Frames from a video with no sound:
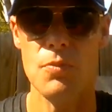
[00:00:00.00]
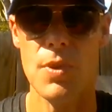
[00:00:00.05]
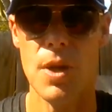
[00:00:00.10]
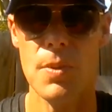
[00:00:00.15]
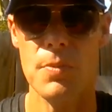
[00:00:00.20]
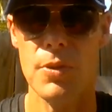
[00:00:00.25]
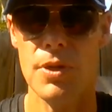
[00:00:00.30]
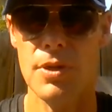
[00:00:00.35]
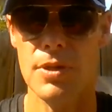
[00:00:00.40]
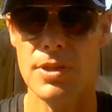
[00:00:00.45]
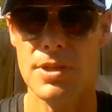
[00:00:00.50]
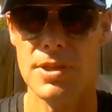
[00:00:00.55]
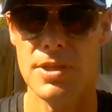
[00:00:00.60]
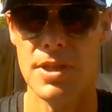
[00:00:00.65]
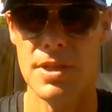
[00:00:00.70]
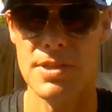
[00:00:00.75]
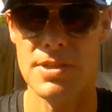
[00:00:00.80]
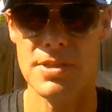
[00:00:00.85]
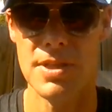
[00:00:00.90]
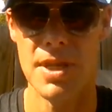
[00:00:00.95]
Remember
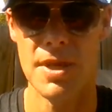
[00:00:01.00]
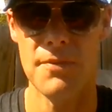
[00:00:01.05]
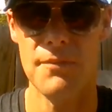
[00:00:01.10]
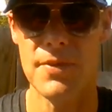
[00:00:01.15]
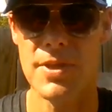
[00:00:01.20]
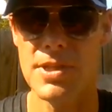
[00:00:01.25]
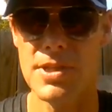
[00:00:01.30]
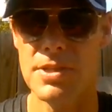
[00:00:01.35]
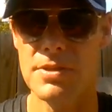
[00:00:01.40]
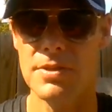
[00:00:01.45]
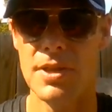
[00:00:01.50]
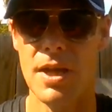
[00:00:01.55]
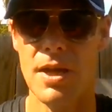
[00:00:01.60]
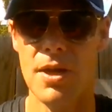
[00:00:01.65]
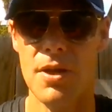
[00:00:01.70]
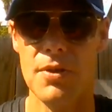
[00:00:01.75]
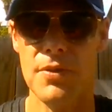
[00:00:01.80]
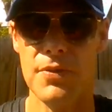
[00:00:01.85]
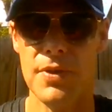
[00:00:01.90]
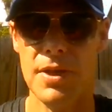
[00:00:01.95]
to stay physically
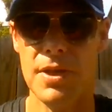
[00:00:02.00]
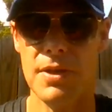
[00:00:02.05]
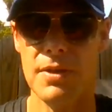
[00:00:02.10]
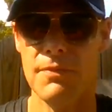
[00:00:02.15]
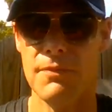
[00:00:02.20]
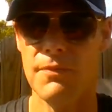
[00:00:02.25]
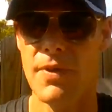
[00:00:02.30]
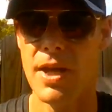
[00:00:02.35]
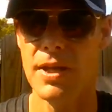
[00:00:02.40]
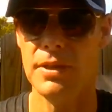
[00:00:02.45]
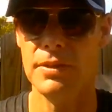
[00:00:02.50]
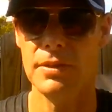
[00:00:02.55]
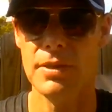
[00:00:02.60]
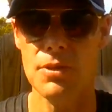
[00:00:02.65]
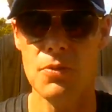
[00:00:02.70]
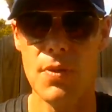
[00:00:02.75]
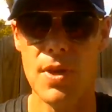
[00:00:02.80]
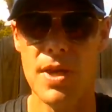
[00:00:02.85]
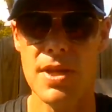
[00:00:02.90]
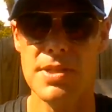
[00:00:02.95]
healthy, find
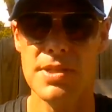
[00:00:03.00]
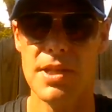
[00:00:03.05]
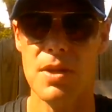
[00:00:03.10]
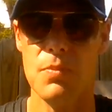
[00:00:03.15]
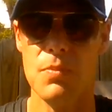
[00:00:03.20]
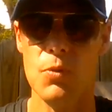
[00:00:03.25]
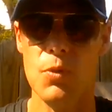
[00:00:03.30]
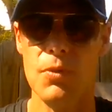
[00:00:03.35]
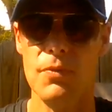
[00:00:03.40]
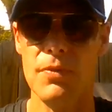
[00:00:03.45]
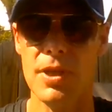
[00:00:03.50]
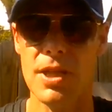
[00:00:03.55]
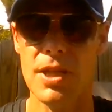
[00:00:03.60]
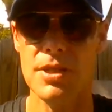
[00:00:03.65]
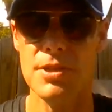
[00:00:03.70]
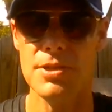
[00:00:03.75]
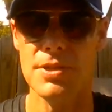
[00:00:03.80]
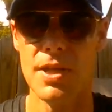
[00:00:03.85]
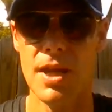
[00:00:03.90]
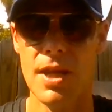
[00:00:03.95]
little ways to get moving
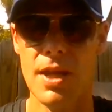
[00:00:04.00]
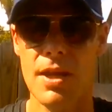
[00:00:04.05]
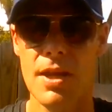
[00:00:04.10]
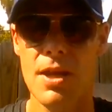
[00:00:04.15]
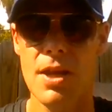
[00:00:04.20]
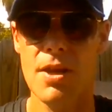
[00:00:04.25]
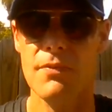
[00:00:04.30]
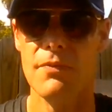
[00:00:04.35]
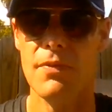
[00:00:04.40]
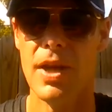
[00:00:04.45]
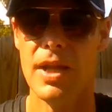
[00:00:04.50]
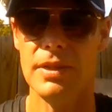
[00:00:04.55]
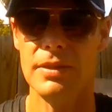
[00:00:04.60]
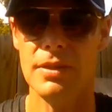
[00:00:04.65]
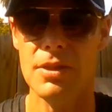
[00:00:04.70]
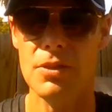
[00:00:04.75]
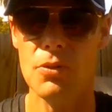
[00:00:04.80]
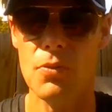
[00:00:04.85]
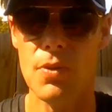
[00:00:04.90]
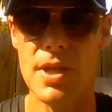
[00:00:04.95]
each day,
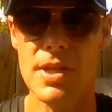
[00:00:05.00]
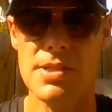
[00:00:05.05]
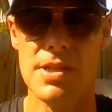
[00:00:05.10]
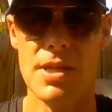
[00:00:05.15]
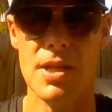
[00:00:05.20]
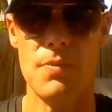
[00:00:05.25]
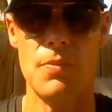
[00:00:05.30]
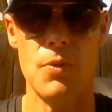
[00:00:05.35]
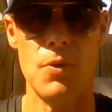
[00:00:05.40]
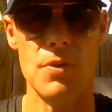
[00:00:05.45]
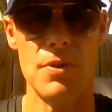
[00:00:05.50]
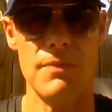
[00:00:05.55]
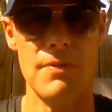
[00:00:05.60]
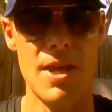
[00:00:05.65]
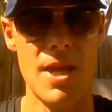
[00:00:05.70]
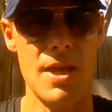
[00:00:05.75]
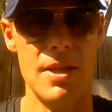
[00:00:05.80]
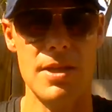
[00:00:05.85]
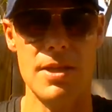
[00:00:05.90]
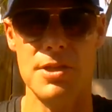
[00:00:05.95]
find little ways to get
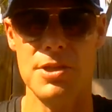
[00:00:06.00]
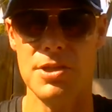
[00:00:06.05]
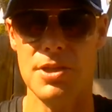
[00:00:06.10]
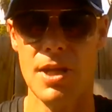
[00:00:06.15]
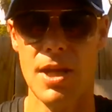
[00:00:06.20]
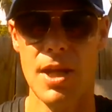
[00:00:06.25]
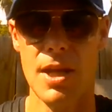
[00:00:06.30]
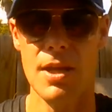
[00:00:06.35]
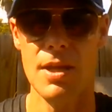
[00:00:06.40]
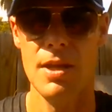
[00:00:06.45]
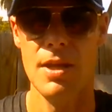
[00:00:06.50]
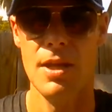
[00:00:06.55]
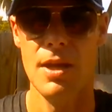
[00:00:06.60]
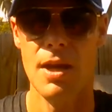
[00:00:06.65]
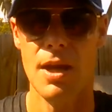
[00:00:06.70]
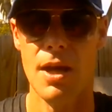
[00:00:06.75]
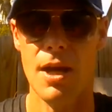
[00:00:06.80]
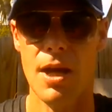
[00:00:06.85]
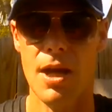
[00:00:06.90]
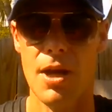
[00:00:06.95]
motivated each day.
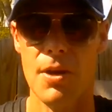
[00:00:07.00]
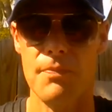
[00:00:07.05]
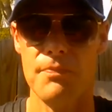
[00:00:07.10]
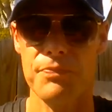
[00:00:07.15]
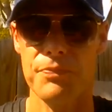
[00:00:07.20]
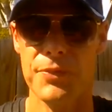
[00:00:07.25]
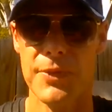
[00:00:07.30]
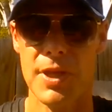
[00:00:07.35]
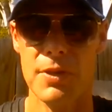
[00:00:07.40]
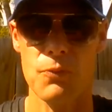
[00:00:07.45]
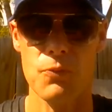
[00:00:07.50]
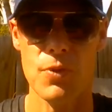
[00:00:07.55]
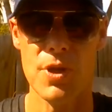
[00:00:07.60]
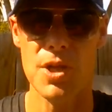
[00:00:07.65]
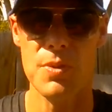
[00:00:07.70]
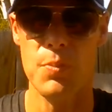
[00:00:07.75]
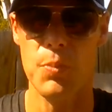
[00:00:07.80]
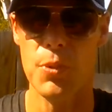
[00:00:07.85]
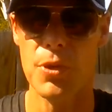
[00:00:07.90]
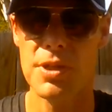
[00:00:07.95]

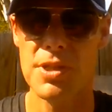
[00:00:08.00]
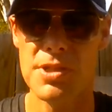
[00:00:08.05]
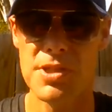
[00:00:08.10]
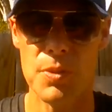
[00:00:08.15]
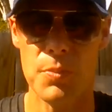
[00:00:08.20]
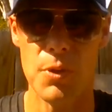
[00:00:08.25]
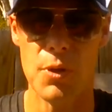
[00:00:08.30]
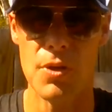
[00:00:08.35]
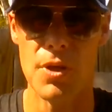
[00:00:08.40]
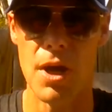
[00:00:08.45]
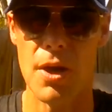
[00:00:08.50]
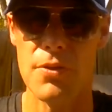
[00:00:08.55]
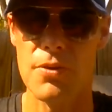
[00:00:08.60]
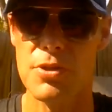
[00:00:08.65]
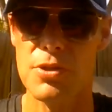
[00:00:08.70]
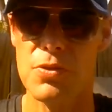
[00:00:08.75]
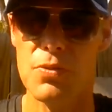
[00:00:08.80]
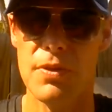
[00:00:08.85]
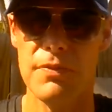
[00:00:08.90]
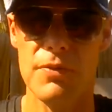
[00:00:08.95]
Read books about
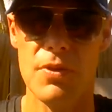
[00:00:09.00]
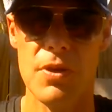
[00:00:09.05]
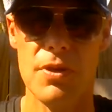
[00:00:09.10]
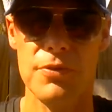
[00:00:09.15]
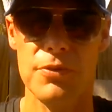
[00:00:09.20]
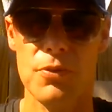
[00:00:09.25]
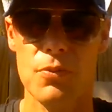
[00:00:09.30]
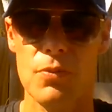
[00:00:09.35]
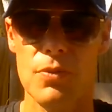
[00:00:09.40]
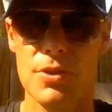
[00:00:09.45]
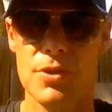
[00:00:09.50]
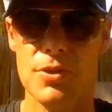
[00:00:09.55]
others who have gone through